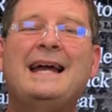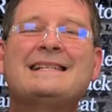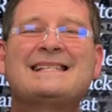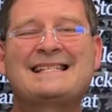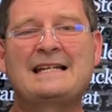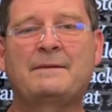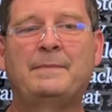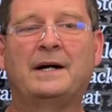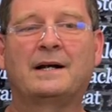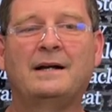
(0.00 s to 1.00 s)
It's a stink
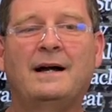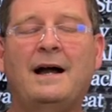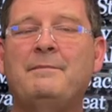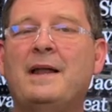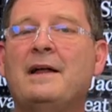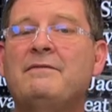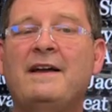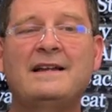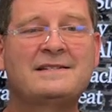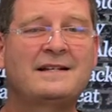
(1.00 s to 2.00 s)
bug. I'm not a
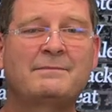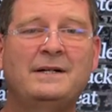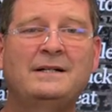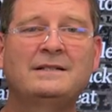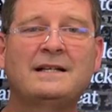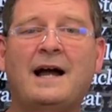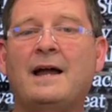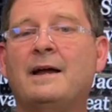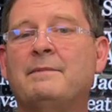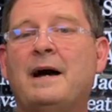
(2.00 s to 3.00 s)
fan of stink bugs. I
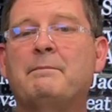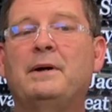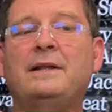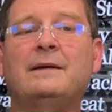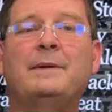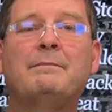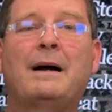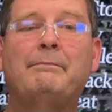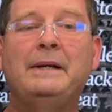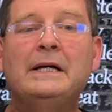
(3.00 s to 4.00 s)
am not putting them in
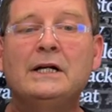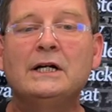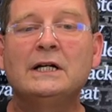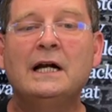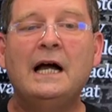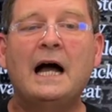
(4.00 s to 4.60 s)
my beer.